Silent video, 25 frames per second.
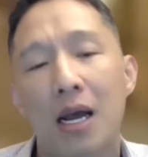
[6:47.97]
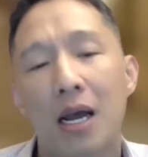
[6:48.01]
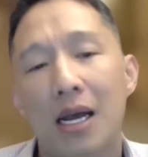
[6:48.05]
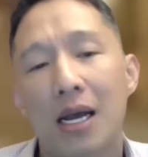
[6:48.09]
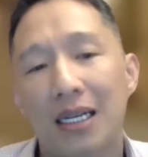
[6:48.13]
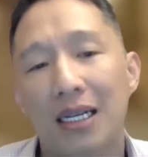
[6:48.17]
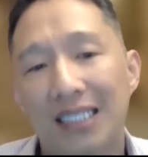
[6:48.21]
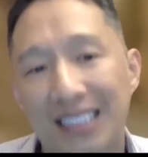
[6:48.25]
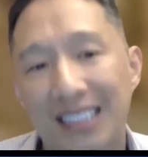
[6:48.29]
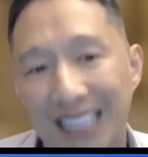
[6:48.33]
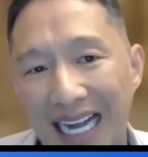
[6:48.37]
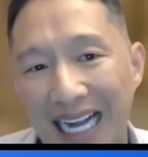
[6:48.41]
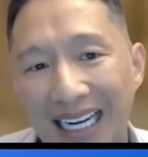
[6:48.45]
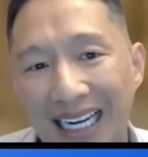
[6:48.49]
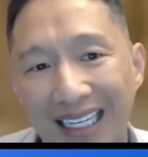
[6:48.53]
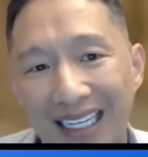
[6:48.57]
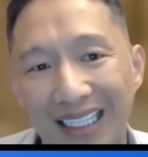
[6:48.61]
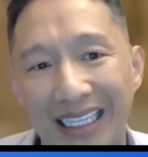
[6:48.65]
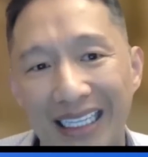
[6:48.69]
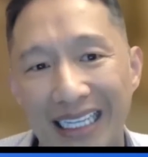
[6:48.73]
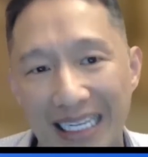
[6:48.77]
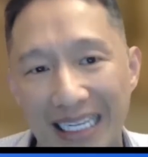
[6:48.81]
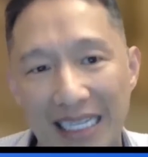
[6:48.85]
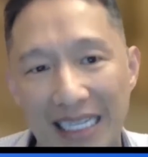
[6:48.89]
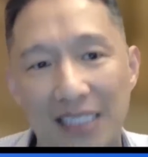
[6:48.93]

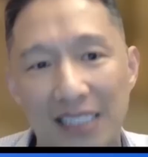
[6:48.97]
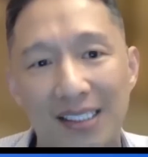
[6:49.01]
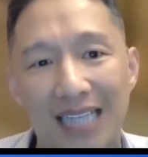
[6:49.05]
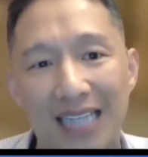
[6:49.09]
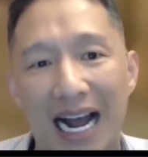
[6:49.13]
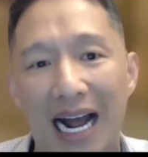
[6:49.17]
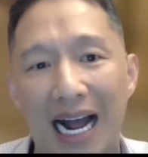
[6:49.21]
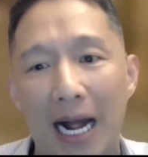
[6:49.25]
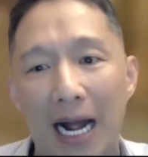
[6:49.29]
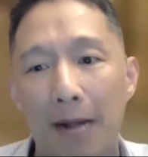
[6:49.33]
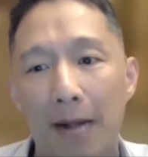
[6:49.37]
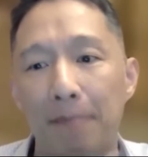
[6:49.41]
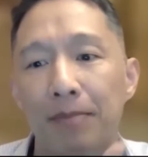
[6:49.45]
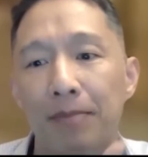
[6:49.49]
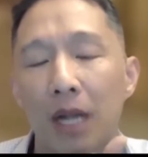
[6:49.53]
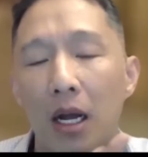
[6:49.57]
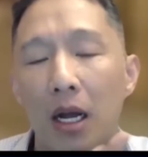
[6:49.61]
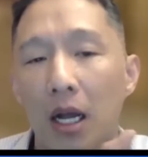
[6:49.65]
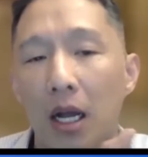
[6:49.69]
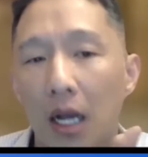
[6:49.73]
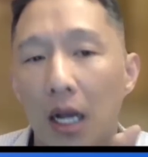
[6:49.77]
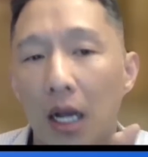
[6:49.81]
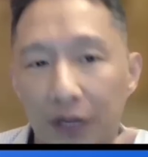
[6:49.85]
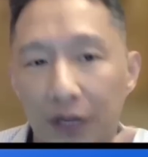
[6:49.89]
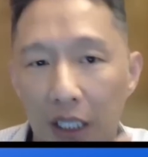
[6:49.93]
Secondly, is that
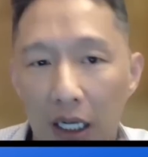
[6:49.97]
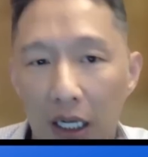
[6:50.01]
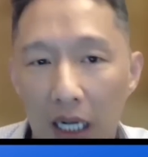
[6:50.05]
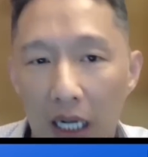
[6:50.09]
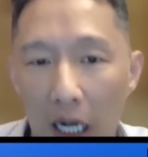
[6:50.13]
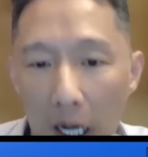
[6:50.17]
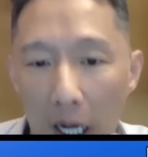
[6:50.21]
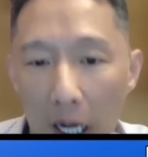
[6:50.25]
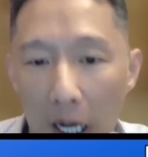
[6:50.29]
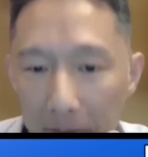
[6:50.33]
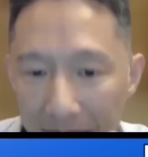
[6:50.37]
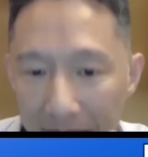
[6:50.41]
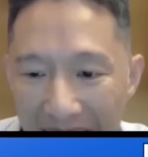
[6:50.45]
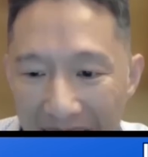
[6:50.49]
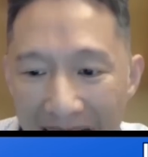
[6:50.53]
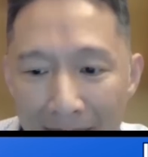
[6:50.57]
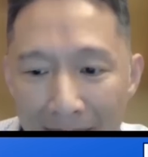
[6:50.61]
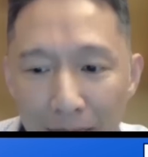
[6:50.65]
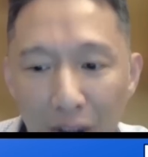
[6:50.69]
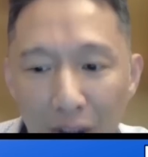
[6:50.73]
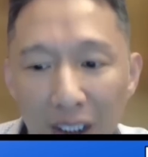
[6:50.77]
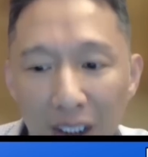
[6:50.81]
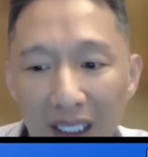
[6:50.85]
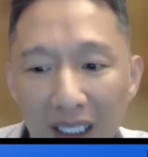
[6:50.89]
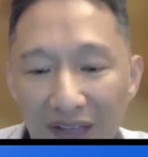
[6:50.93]
I
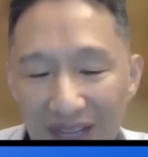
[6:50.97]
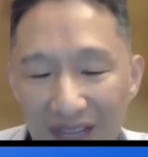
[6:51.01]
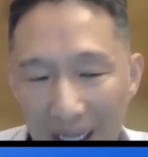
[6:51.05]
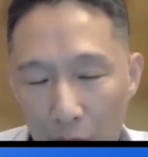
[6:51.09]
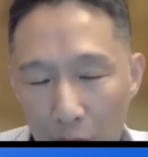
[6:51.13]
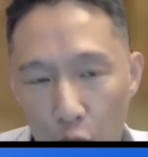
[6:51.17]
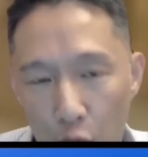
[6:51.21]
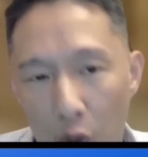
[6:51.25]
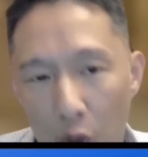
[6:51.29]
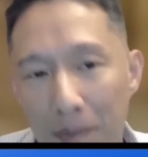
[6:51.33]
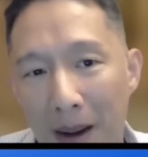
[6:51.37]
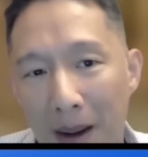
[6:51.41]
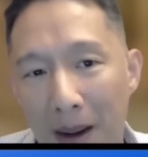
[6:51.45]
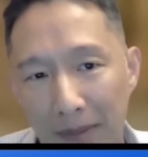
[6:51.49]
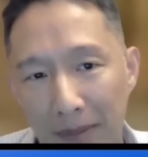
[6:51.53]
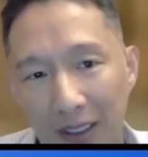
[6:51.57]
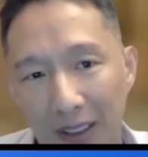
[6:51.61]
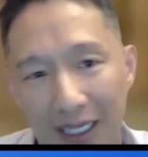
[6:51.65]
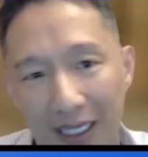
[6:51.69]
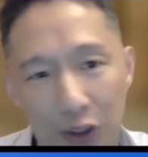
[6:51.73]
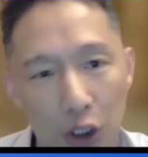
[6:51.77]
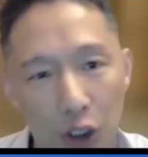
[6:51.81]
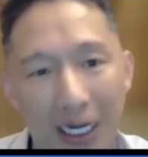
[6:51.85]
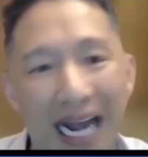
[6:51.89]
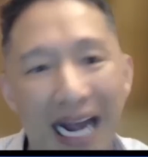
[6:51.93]
believe that world
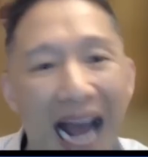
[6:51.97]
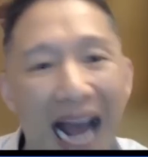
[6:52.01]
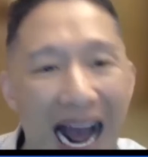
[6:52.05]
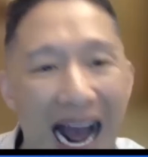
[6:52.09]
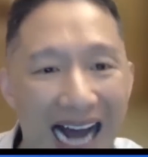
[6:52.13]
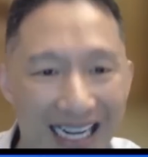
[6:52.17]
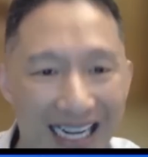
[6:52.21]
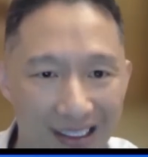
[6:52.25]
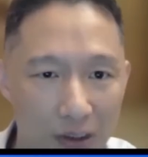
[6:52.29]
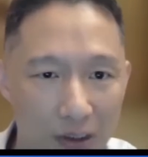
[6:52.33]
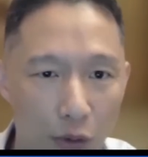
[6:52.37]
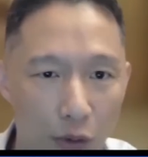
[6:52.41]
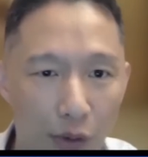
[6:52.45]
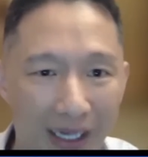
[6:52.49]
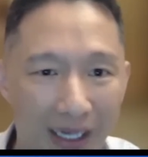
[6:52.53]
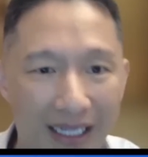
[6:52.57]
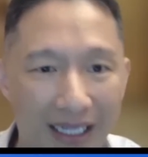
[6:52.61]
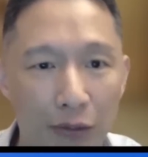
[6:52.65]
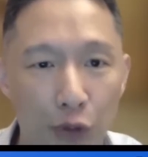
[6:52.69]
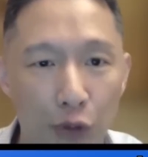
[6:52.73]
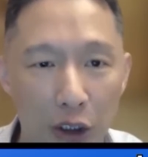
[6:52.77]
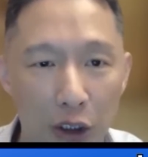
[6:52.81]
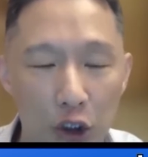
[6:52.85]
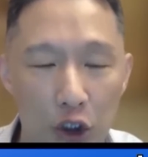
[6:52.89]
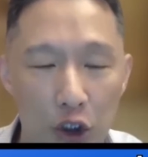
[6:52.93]
population has already
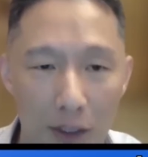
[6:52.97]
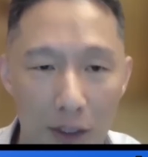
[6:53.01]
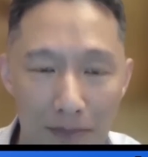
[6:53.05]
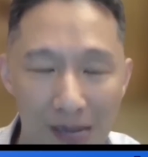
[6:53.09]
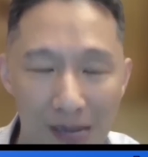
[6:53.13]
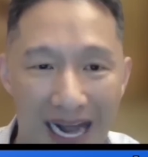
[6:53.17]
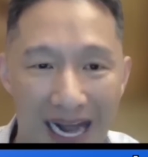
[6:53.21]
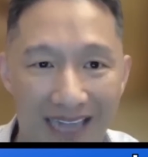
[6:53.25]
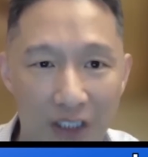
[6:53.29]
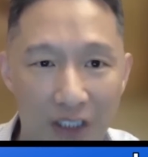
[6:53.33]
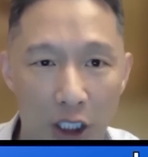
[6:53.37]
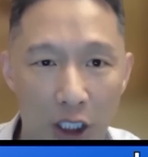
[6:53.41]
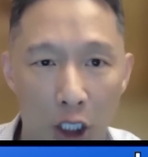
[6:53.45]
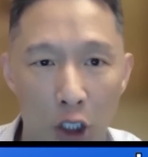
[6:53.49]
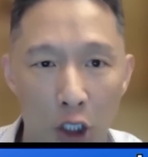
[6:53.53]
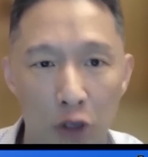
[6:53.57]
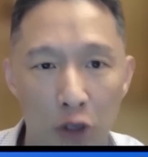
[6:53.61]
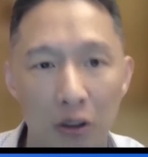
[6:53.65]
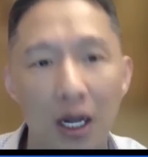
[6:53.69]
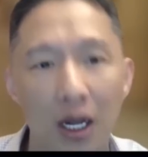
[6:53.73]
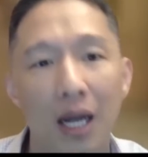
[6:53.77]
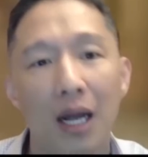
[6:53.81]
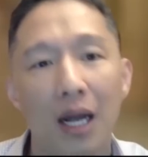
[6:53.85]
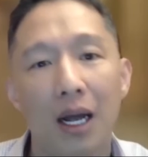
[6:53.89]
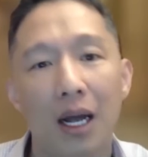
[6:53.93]
reached a
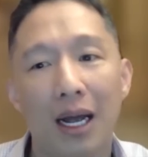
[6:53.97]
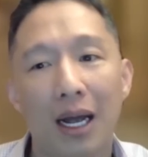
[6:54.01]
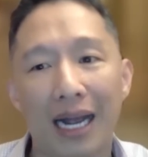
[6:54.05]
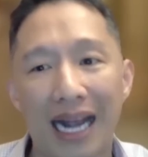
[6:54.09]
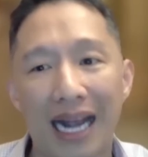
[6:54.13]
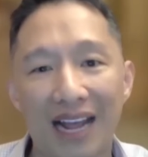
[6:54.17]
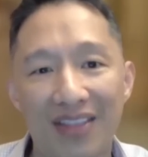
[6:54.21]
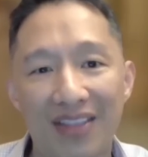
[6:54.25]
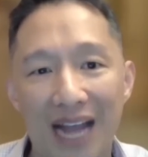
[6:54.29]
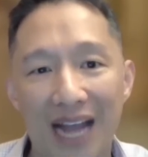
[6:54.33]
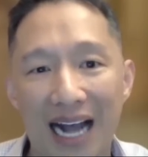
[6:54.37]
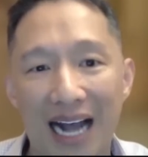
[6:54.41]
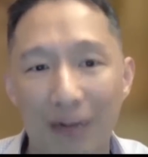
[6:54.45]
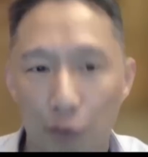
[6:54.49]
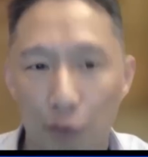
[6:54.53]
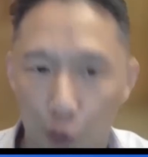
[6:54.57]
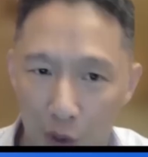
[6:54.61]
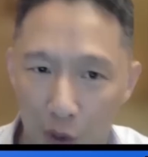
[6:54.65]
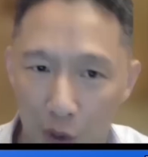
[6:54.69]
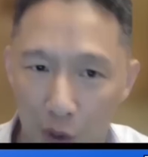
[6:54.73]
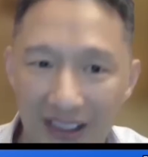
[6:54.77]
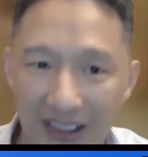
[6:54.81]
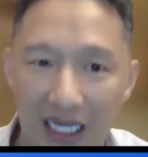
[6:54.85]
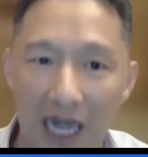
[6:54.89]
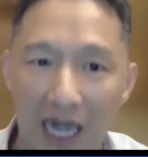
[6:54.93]
plateau, and that
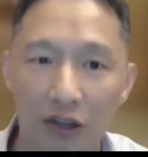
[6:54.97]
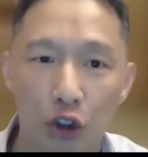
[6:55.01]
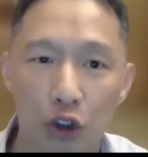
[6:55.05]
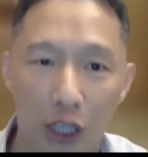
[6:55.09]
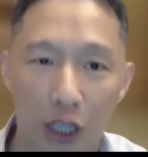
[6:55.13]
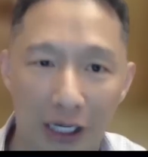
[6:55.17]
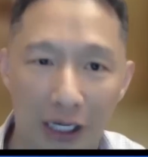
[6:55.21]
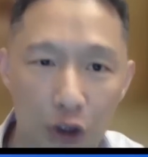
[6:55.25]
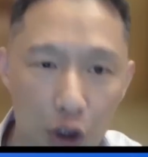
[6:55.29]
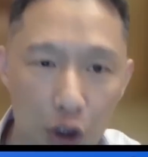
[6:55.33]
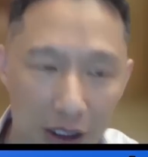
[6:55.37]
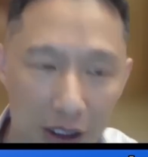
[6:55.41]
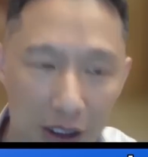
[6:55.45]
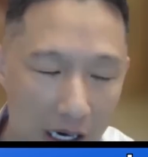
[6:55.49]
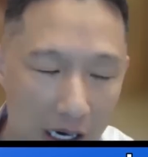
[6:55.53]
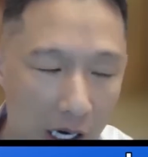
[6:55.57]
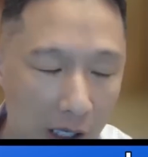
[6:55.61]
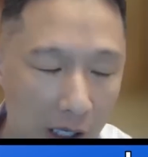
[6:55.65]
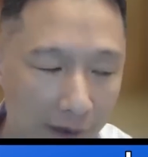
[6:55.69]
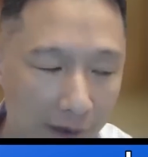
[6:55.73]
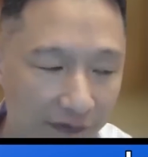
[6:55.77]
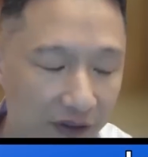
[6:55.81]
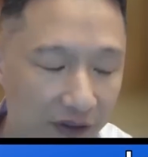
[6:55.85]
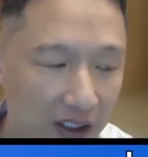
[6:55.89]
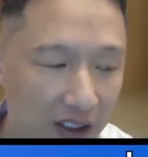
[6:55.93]
with conjunction
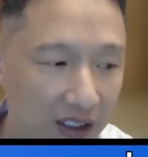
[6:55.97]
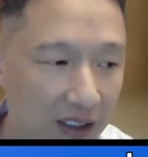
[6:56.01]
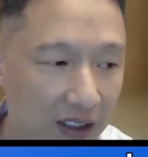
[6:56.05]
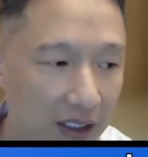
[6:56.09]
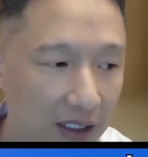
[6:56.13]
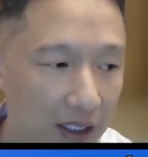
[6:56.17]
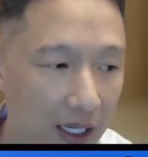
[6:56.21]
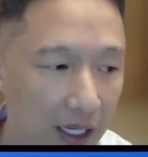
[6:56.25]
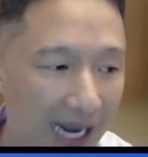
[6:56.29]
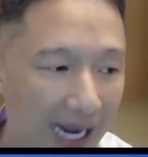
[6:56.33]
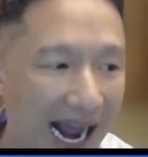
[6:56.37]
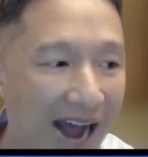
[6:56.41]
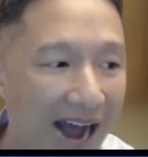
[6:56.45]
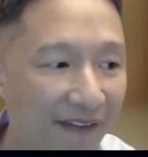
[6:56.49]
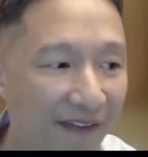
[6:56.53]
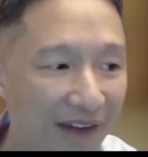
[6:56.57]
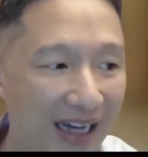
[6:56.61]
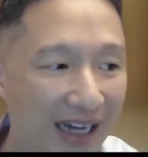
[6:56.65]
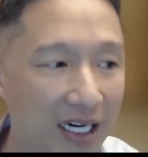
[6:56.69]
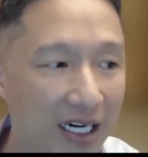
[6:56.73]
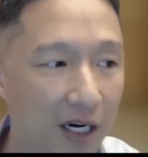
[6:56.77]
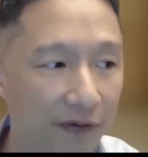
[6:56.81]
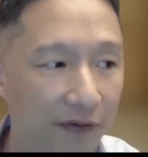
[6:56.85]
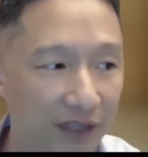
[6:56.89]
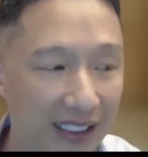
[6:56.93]
of the advent
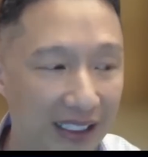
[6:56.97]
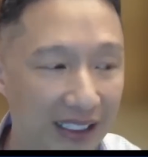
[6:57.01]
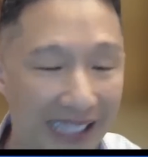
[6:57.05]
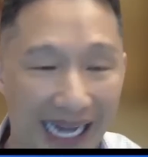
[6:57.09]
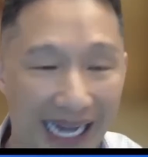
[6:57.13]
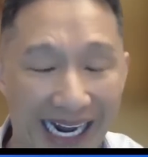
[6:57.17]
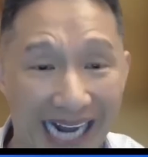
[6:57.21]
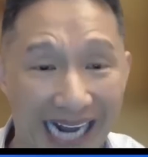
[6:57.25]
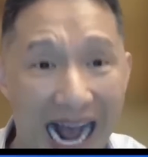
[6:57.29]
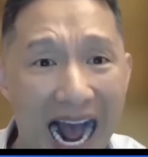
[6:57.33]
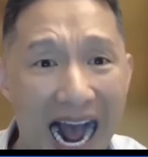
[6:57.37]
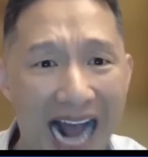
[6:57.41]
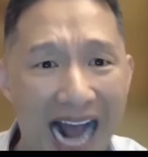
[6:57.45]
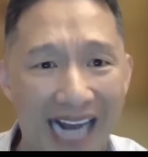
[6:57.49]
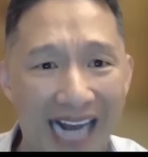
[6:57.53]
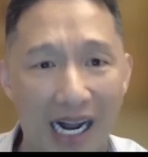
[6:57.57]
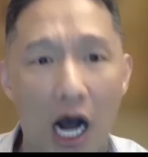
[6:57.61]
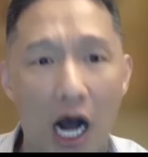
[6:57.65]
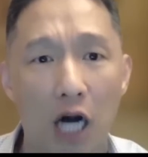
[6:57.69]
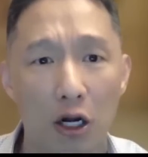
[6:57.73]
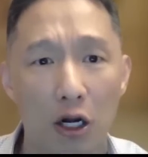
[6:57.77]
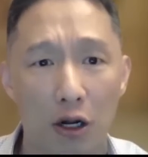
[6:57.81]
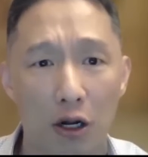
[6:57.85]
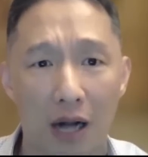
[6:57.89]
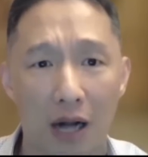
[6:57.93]
of the AI,
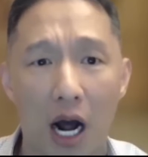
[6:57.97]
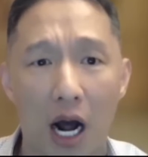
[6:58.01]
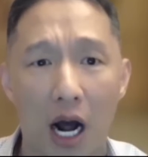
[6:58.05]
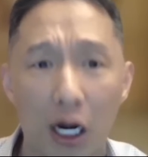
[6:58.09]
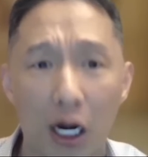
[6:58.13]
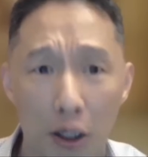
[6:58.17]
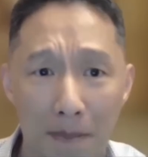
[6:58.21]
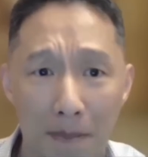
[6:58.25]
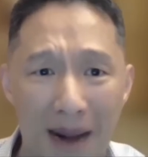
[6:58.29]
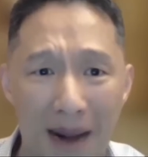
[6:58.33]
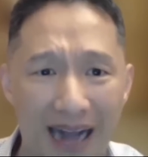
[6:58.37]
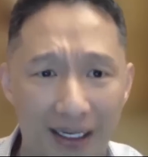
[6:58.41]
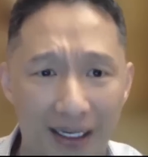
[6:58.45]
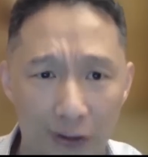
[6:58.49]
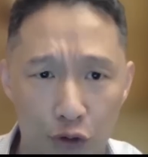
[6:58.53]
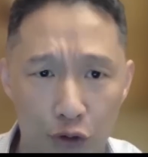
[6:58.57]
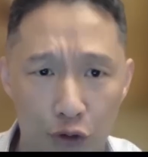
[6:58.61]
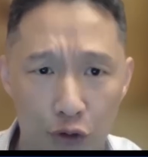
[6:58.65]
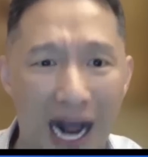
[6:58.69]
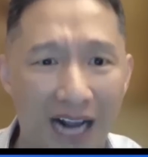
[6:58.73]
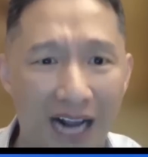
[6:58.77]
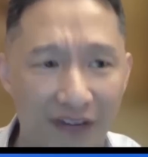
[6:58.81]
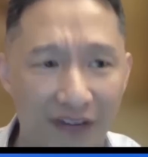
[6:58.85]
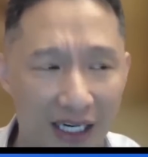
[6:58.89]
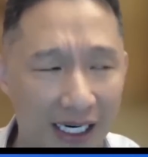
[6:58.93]
autopilot
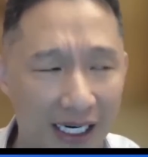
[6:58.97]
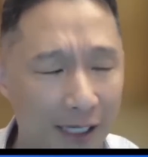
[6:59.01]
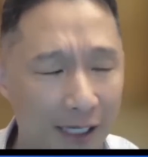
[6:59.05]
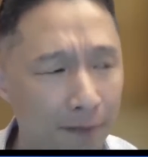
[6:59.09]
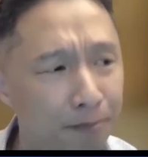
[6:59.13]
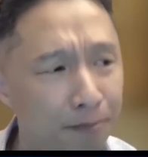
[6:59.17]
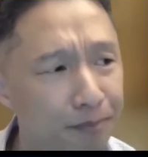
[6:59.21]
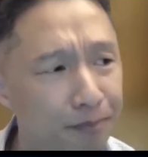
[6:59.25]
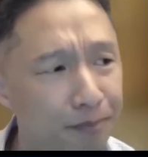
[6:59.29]
driving,